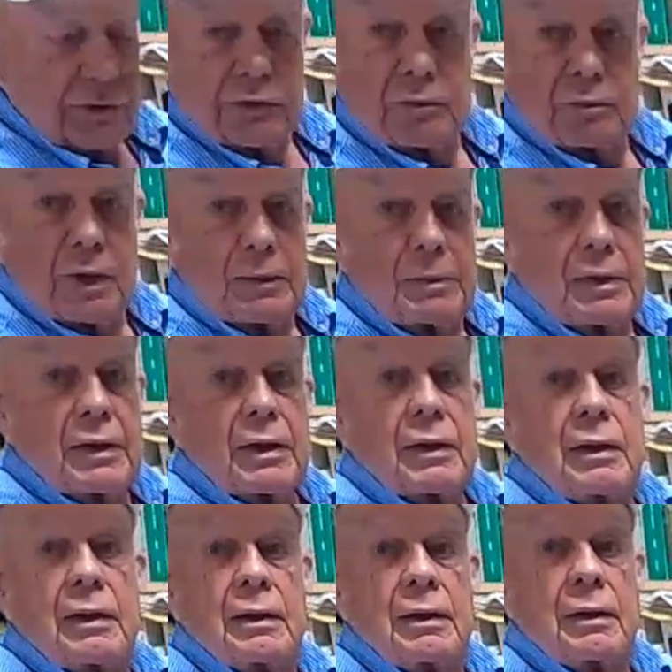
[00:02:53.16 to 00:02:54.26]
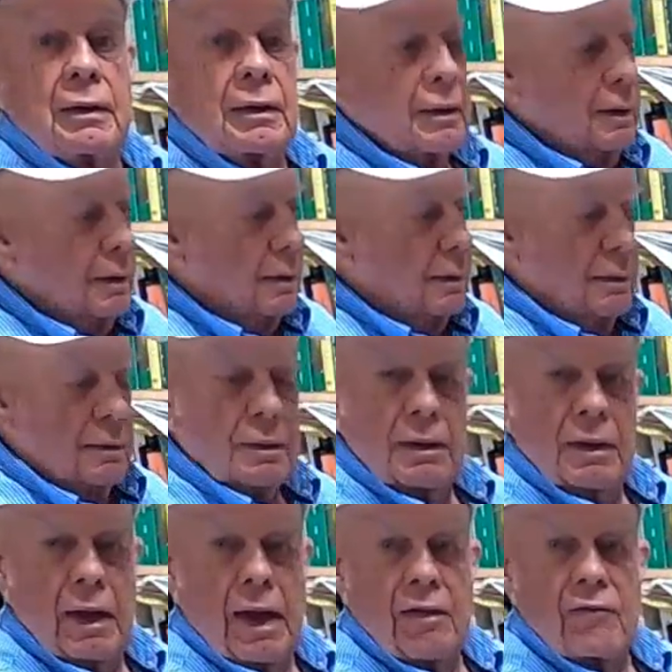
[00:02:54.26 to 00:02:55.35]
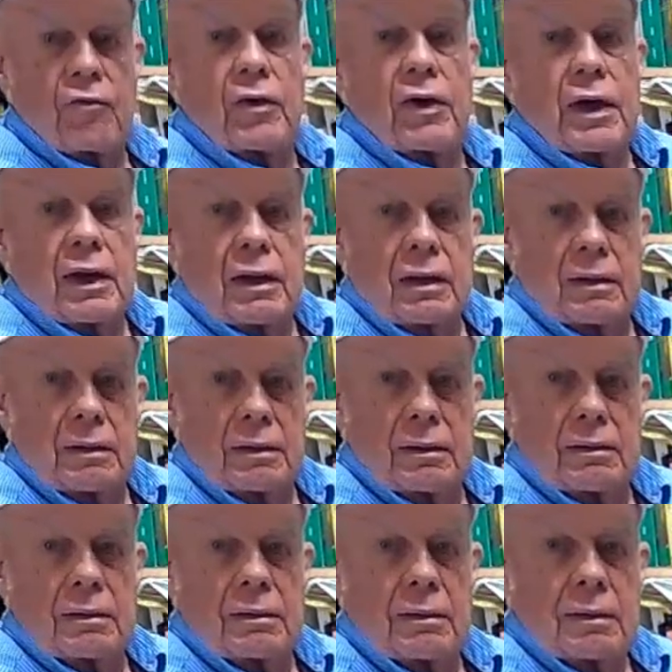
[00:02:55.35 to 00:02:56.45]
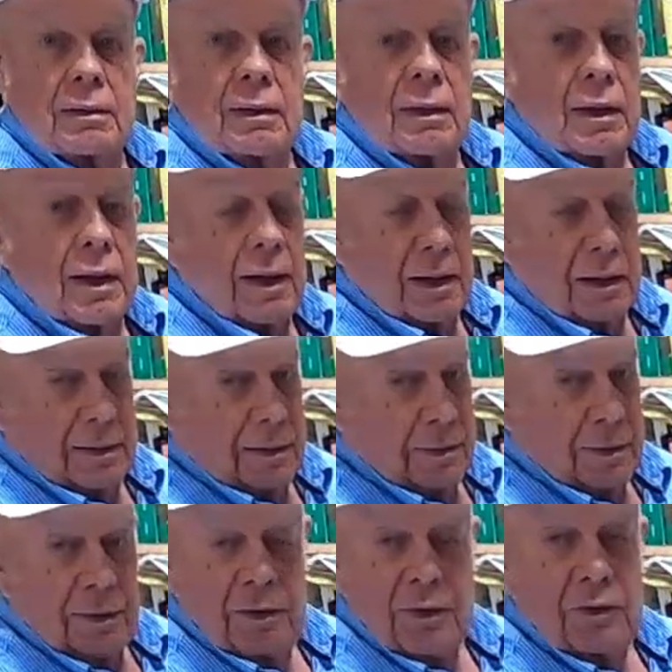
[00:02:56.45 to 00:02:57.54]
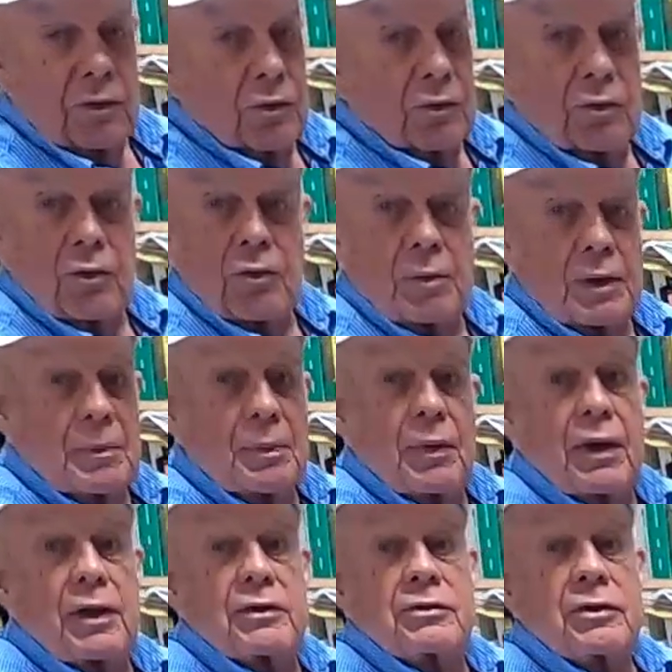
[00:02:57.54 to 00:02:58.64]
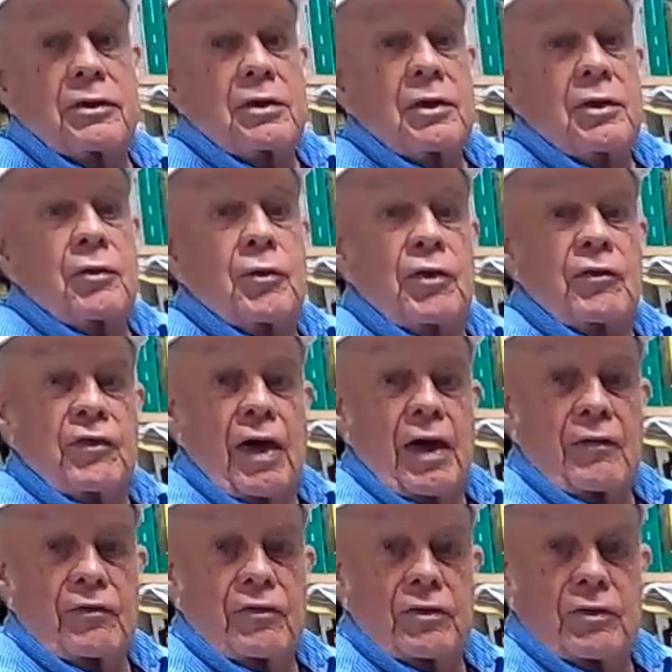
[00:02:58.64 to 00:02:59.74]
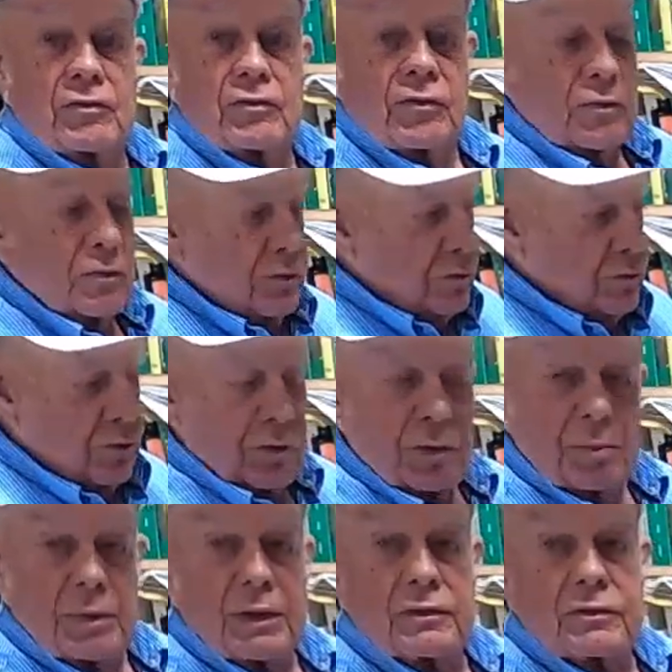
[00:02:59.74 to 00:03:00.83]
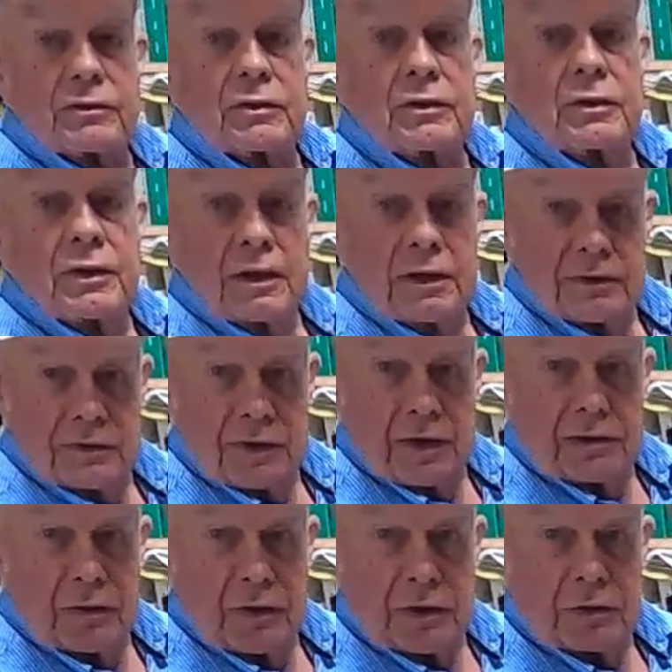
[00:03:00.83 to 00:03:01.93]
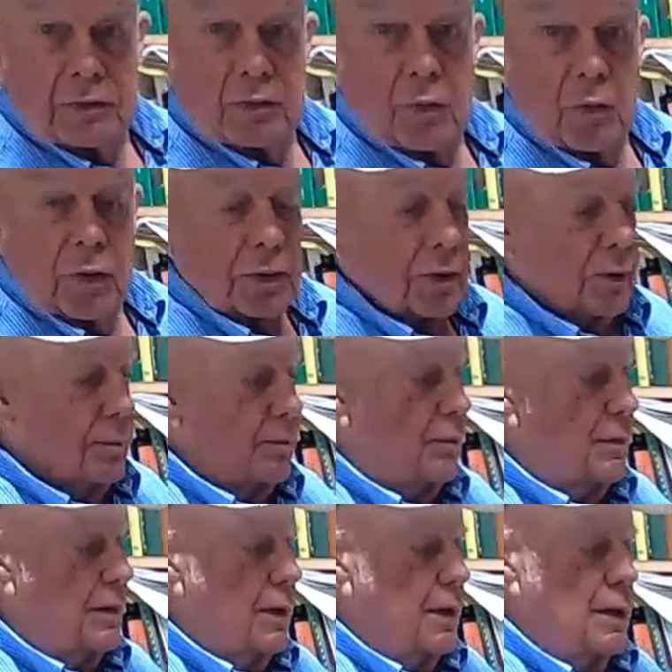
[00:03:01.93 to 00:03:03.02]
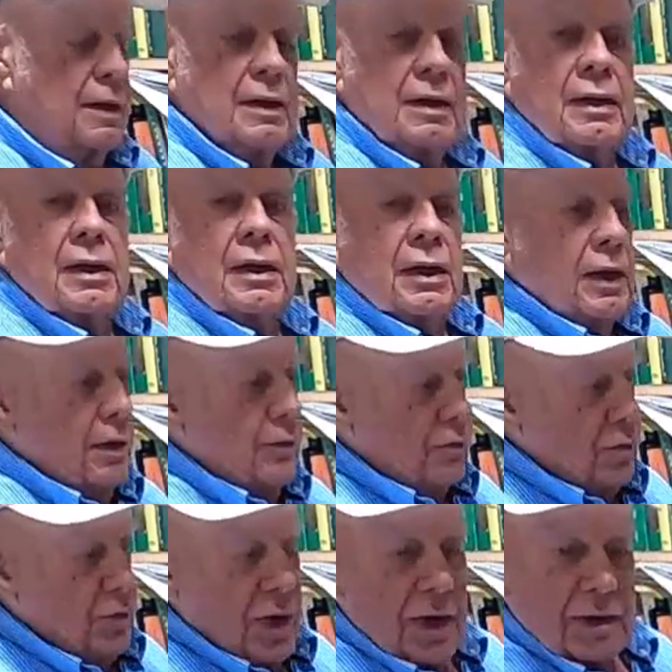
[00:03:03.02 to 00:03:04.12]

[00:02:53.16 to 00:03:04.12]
zone may be halfway, and you don't grow many plants if half of the soil mix is saturated with water. If you